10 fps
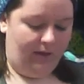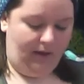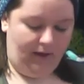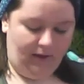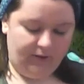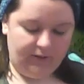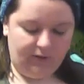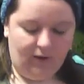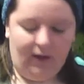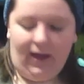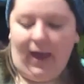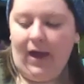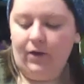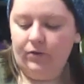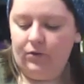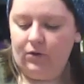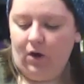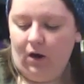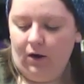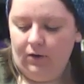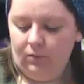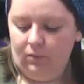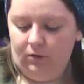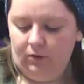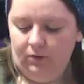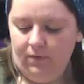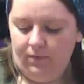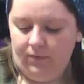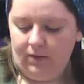I also got How to Card Wool.